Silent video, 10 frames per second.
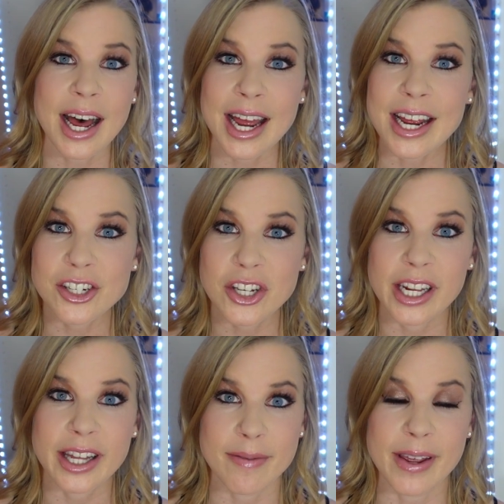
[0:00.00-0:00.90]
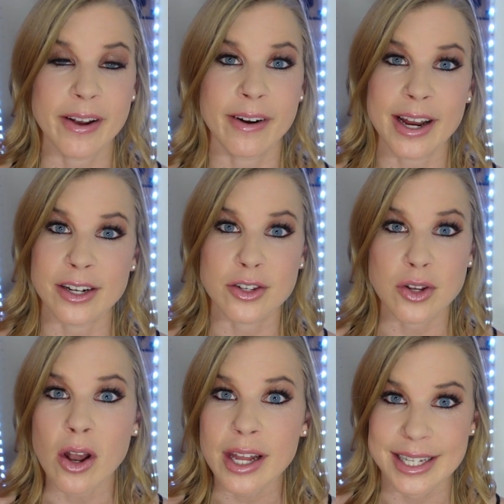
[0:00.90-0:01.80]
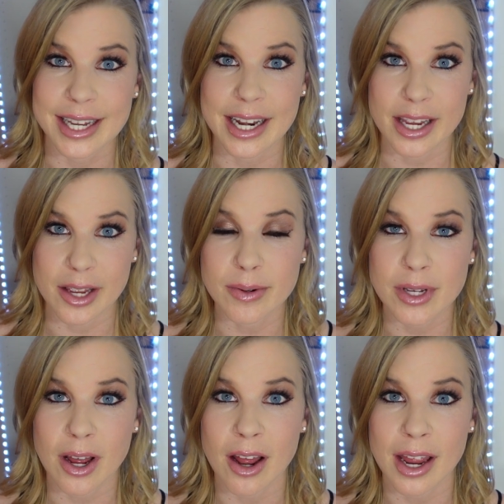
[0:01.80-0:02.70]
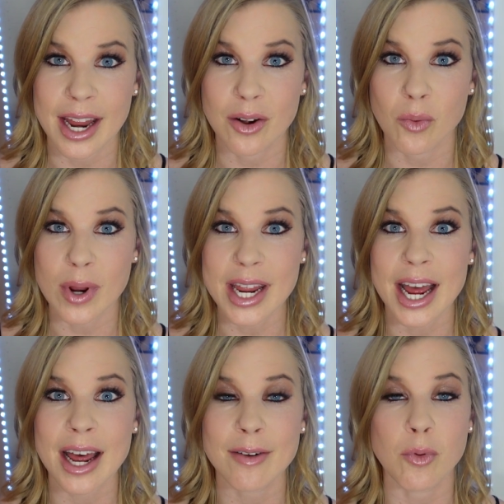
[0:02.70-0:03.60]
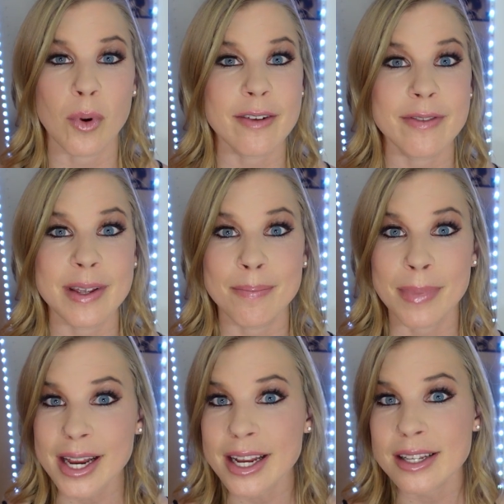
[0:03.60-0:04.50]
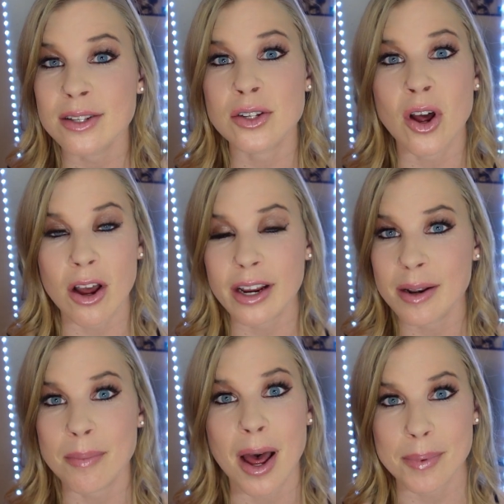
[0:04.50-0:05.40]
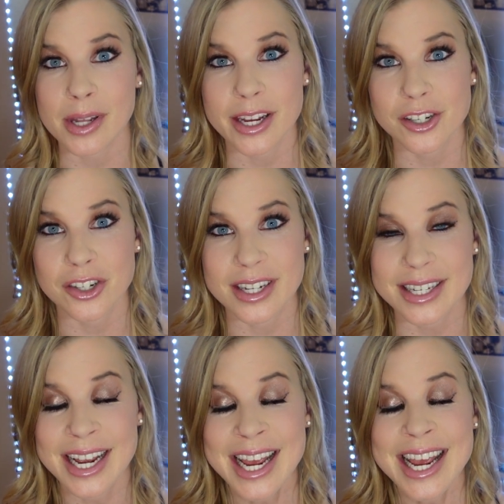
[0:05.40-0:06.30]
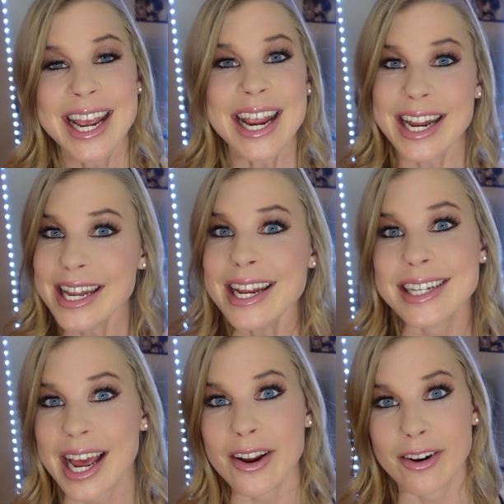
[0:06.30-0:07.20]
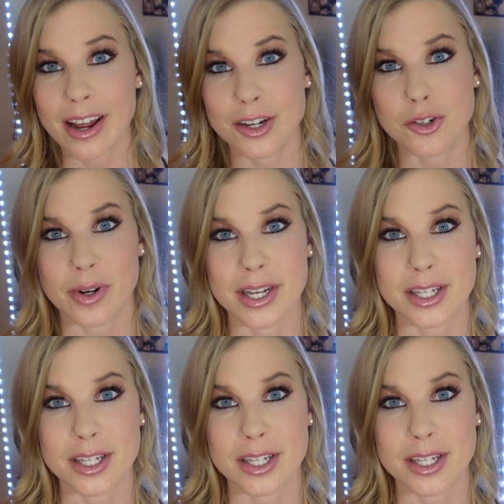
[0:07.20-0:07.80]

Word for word: I actually live here in Salt Lake City, Utah, and we have one of the biggest Tongan populations in the entire country.